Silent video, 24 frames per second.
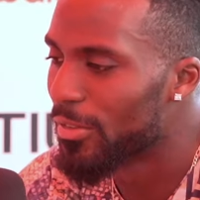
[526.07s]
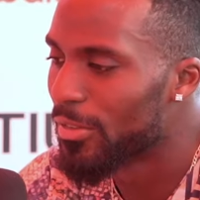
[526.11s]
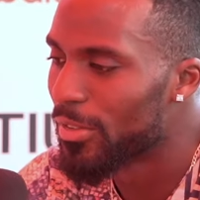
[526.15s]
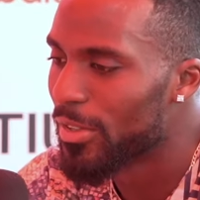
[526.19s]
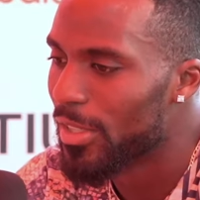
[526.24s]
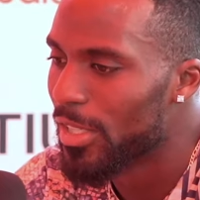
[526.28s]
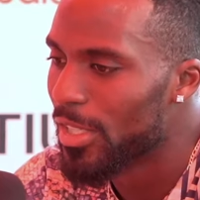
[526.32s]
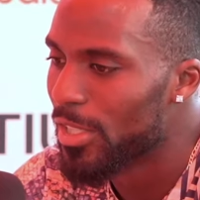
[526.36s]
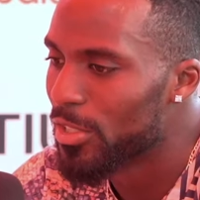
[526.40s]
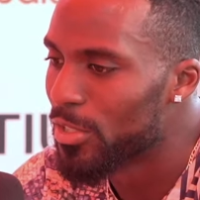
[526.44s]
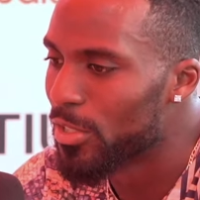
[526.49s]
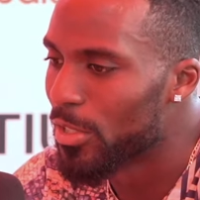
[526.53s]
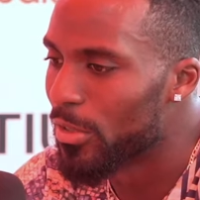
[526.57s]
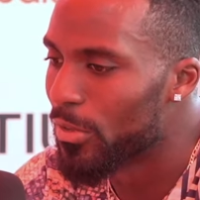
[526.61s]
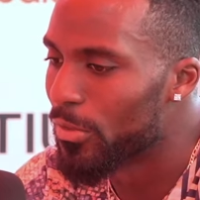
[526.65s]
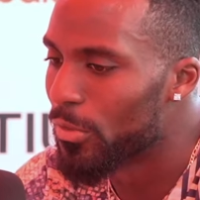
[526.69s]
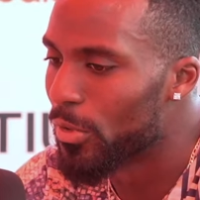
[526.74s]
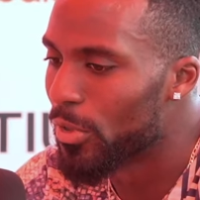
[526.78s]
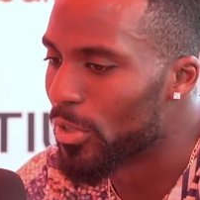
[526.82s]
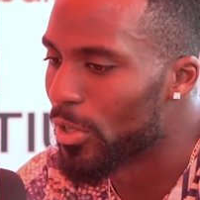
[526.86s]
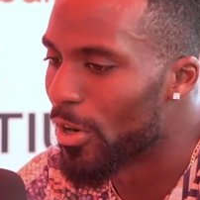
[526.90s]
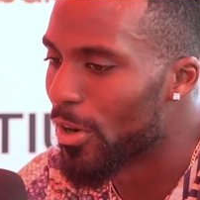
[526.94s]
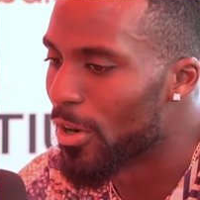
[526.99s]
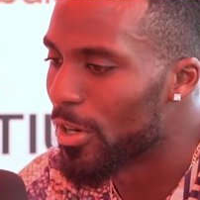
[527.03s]
Yeah, yeah, So
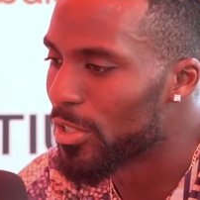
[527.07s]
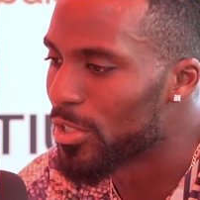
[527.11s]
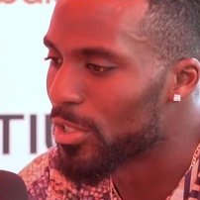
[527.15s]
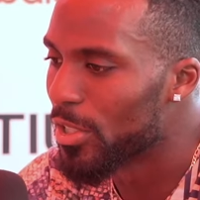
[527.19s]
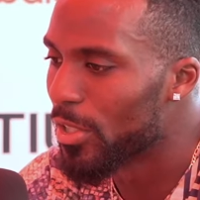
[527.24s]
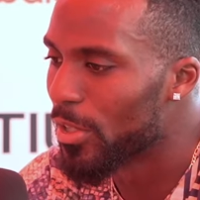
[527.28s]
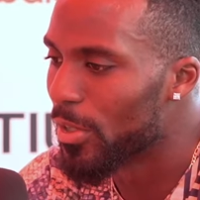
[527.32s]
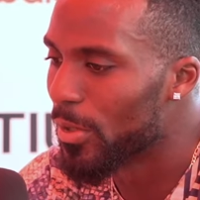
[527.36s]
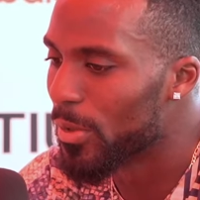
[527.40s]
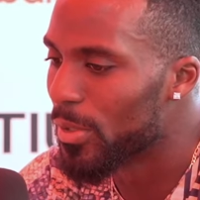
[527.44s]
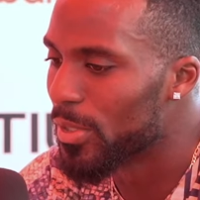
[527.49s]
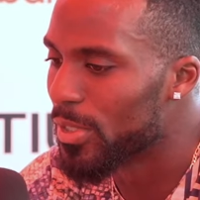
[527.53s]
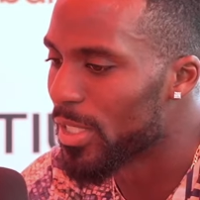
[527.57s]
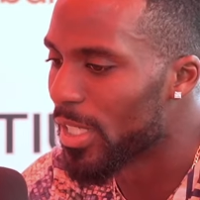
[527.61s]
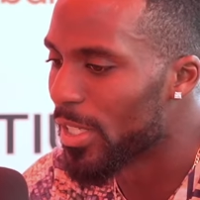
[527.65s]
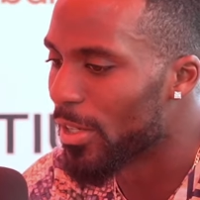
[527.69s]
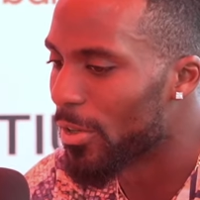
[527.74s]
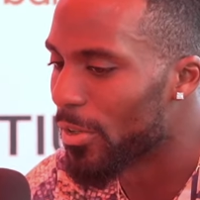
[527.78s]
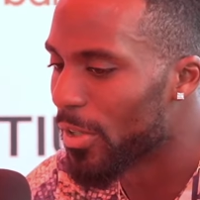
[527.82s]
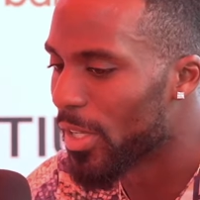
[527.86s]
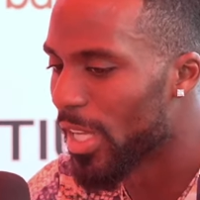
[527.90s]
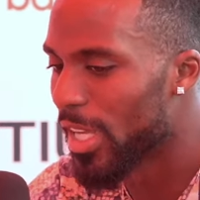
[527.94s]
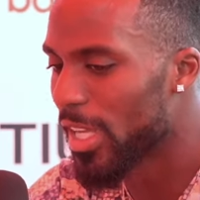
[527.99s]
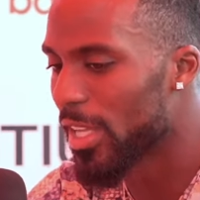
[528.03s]
for Naruto, it's like
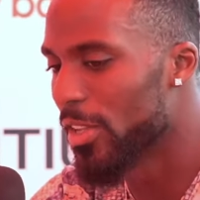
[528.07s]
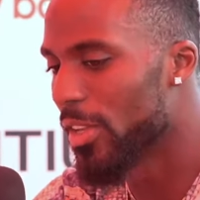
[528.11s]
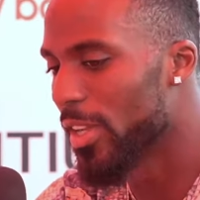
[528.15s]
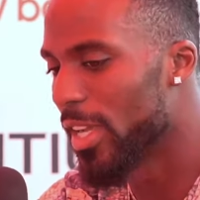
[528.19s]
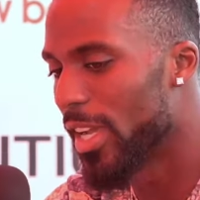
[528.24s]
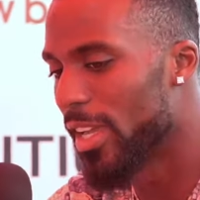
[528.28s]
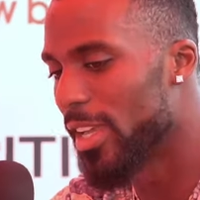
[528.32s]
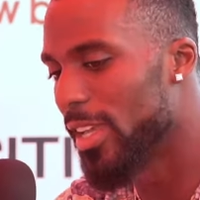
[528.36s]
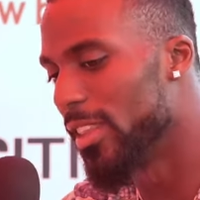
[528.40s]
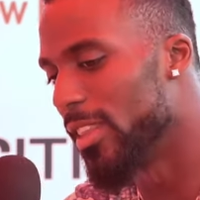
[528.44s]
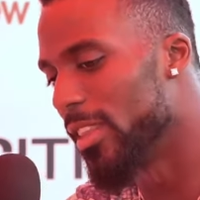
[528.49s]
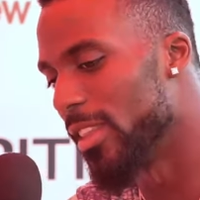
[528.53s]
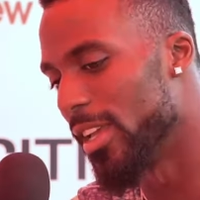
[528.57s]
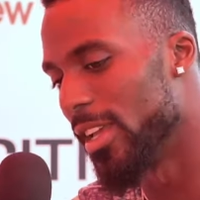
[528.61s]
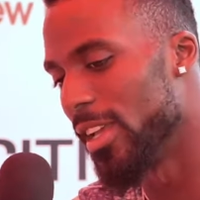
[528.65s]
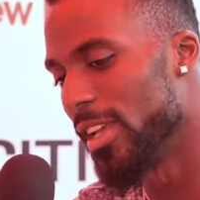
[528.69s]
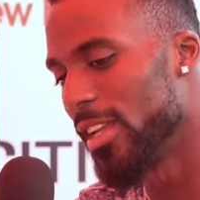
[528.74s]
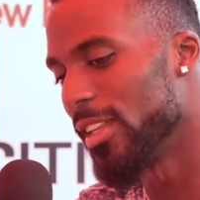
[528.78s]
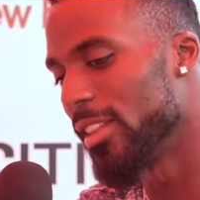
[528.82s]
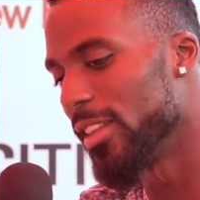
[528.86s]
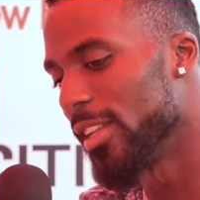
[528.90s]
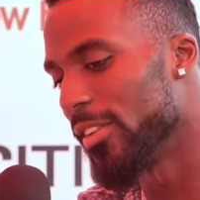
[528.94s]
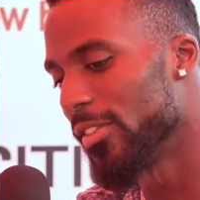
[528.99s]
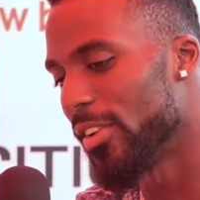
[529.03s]
okay, you got the
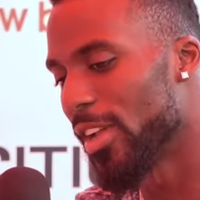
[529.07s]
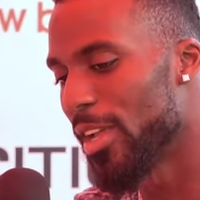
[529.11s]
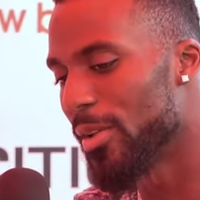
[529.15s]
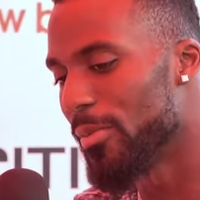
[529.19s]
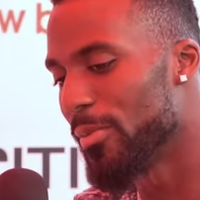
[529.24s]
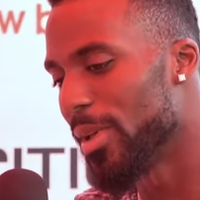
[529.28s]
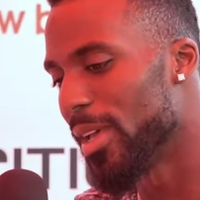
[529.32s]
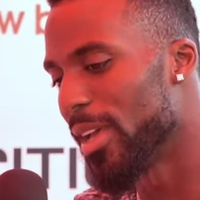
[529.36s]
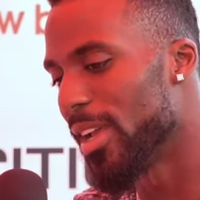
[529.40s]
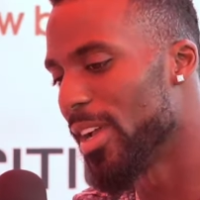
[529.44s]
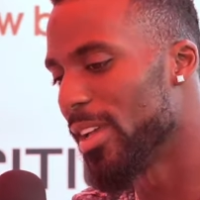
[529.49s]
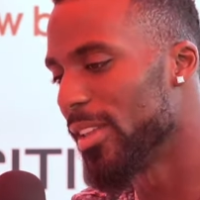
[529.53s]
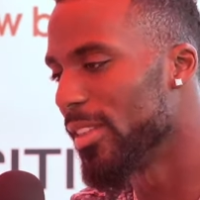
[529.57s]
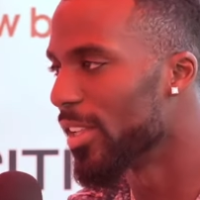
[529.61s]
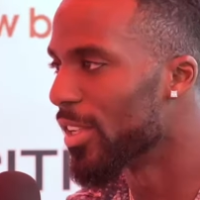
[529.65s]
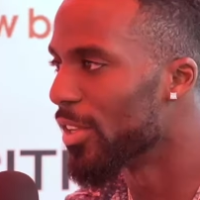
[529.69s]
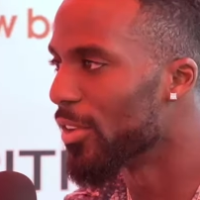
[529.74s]
Hidden Leaf handband,